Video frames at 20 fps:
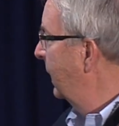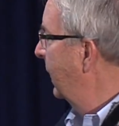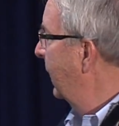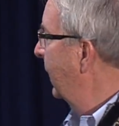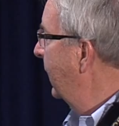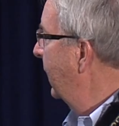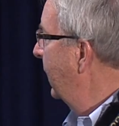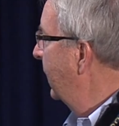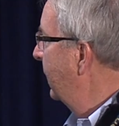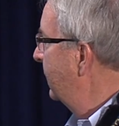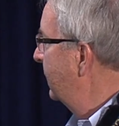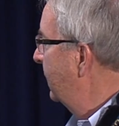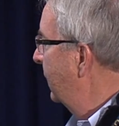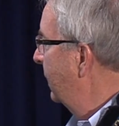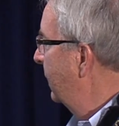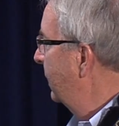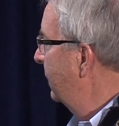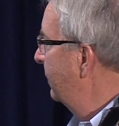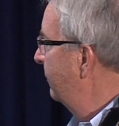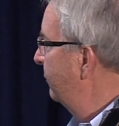And
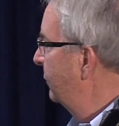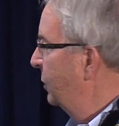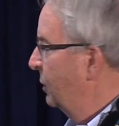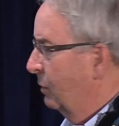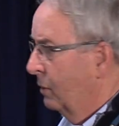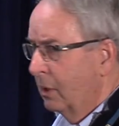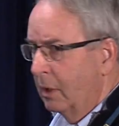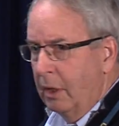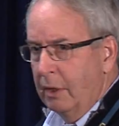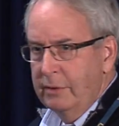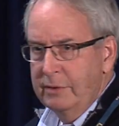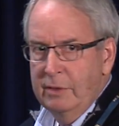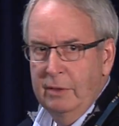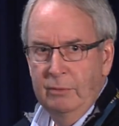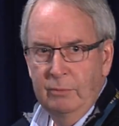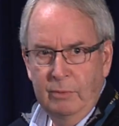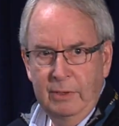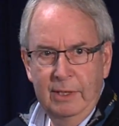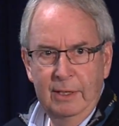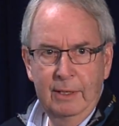you can
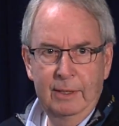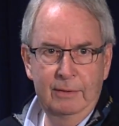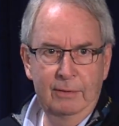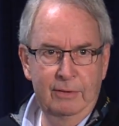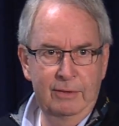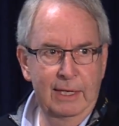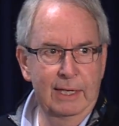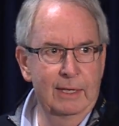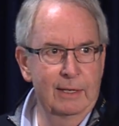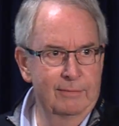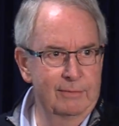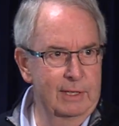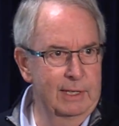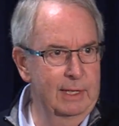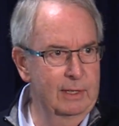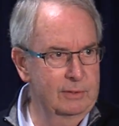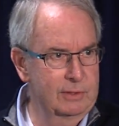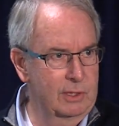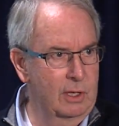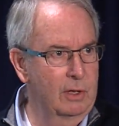also think of it
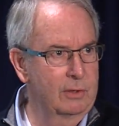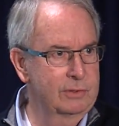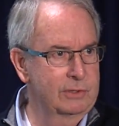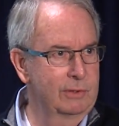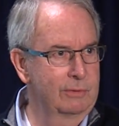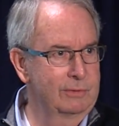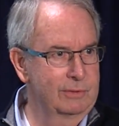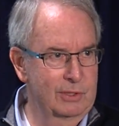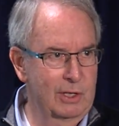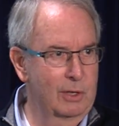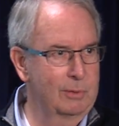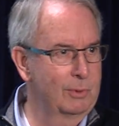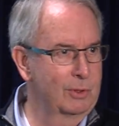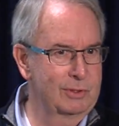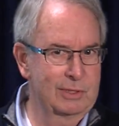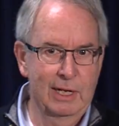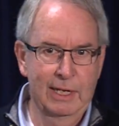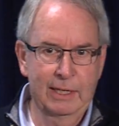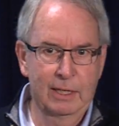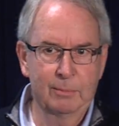as
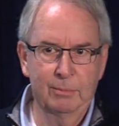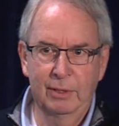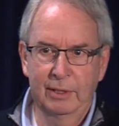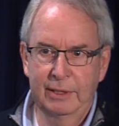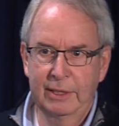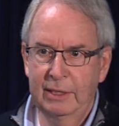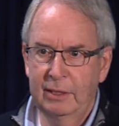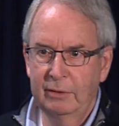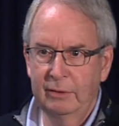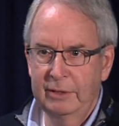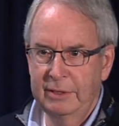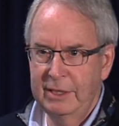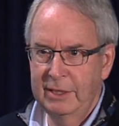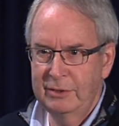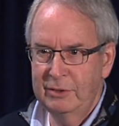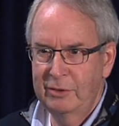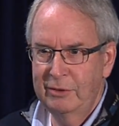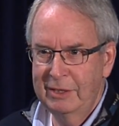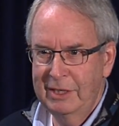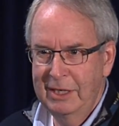almost like a political
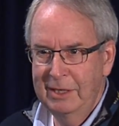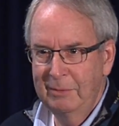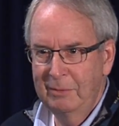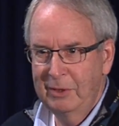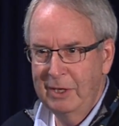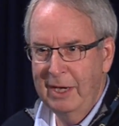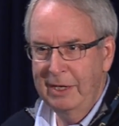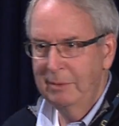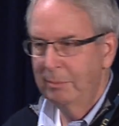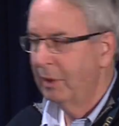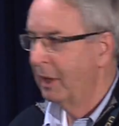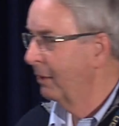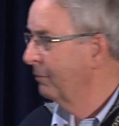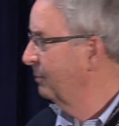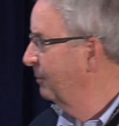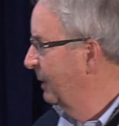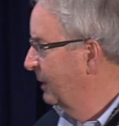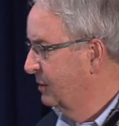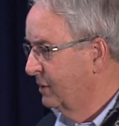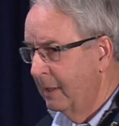districting kind of
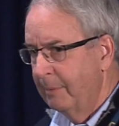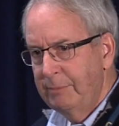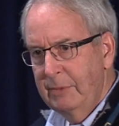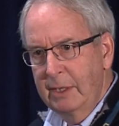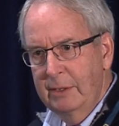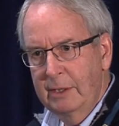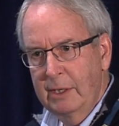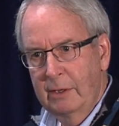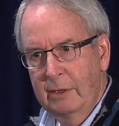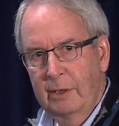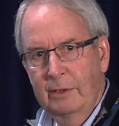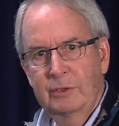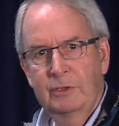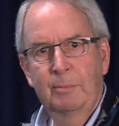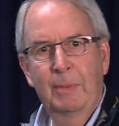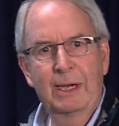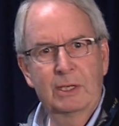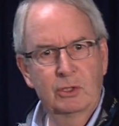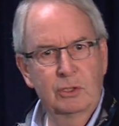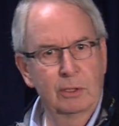problem, except that there are
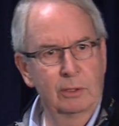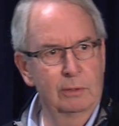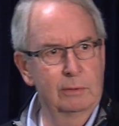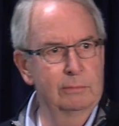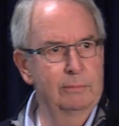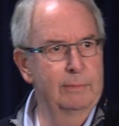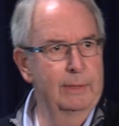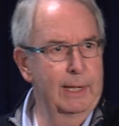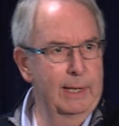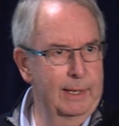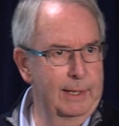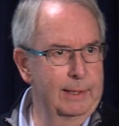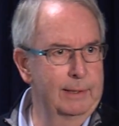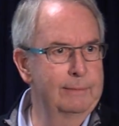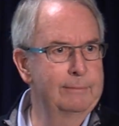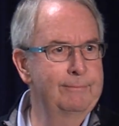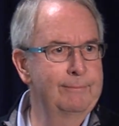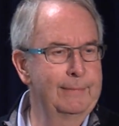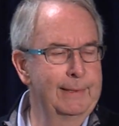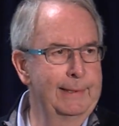special
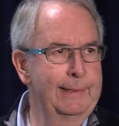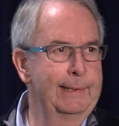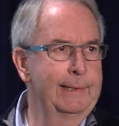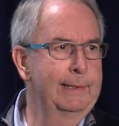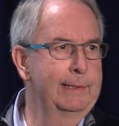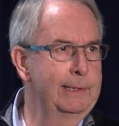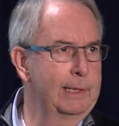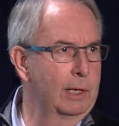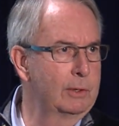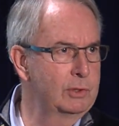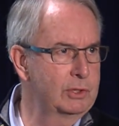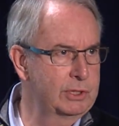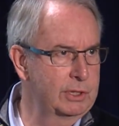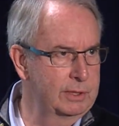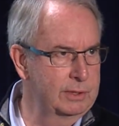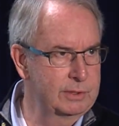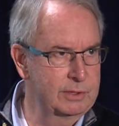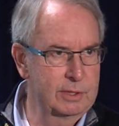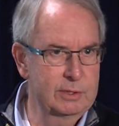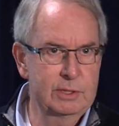
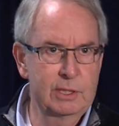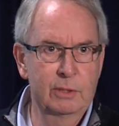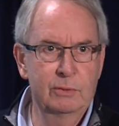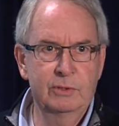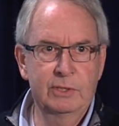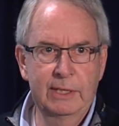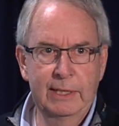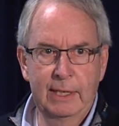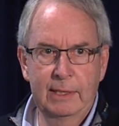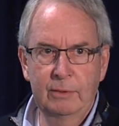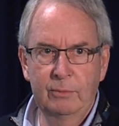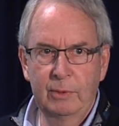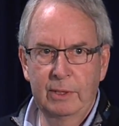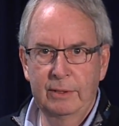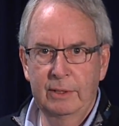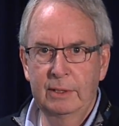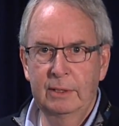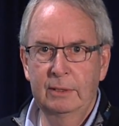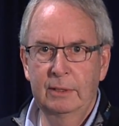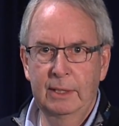notions associated
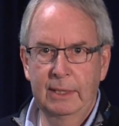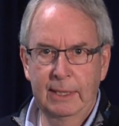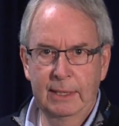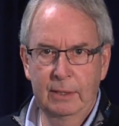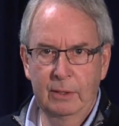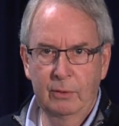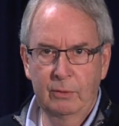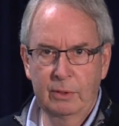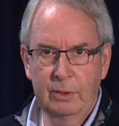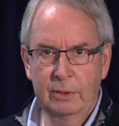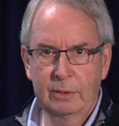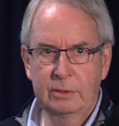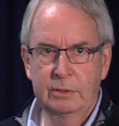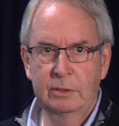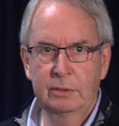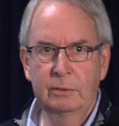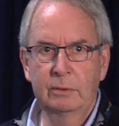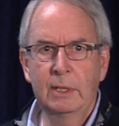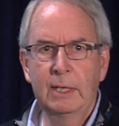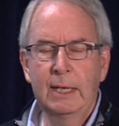with it in order
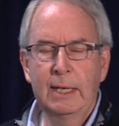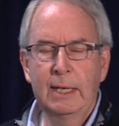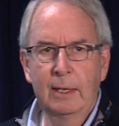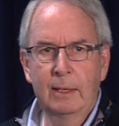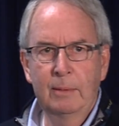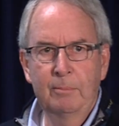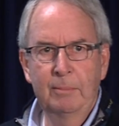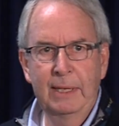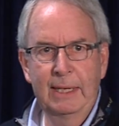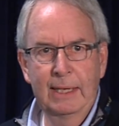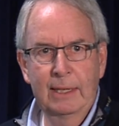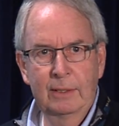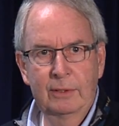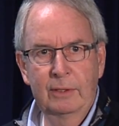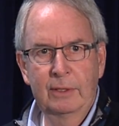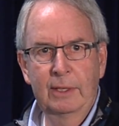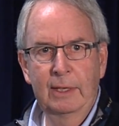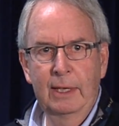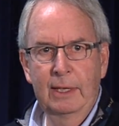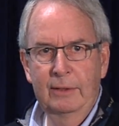to be
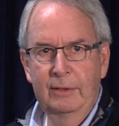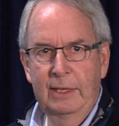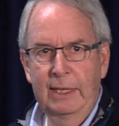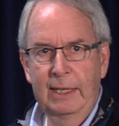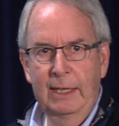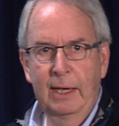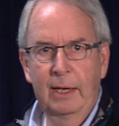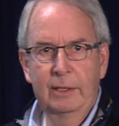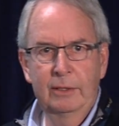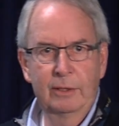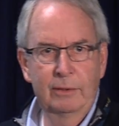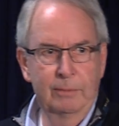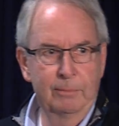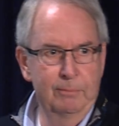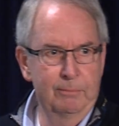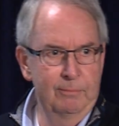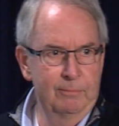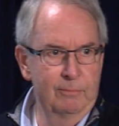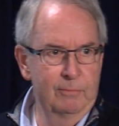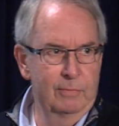at the
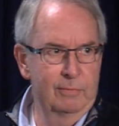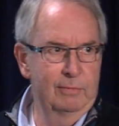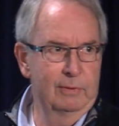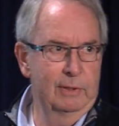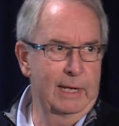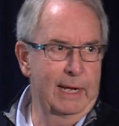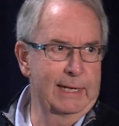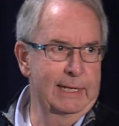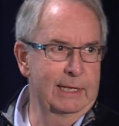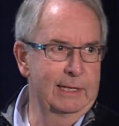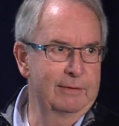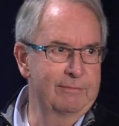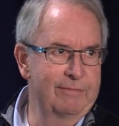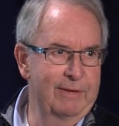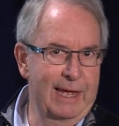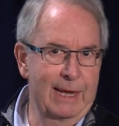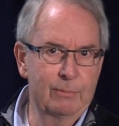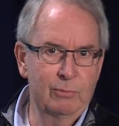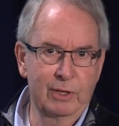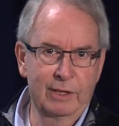underlining
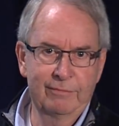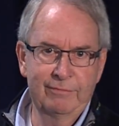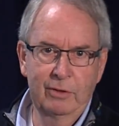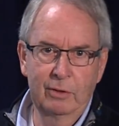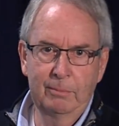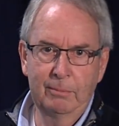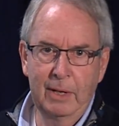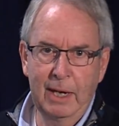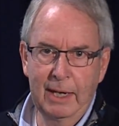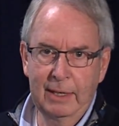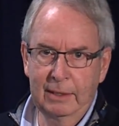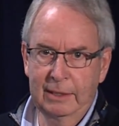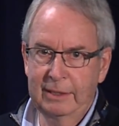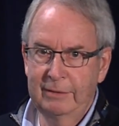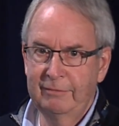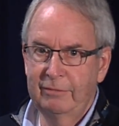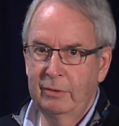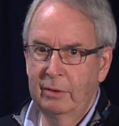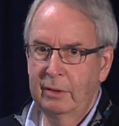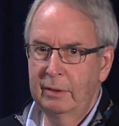fabric for
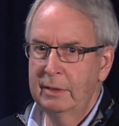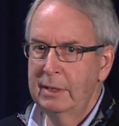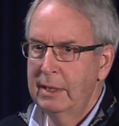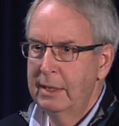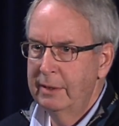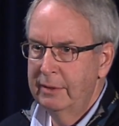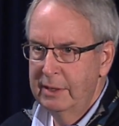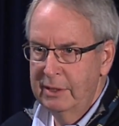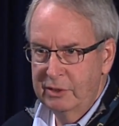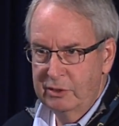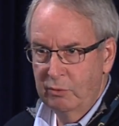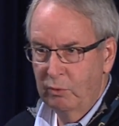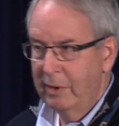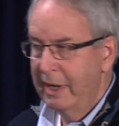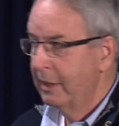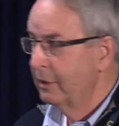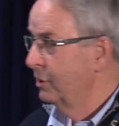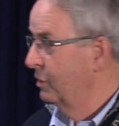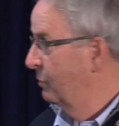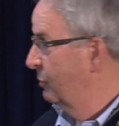modeling for this
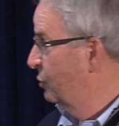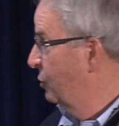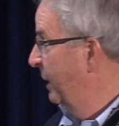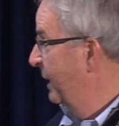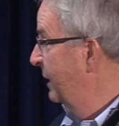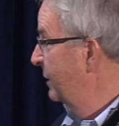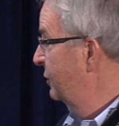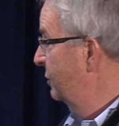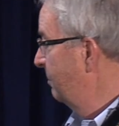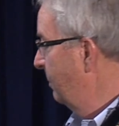ReluTrans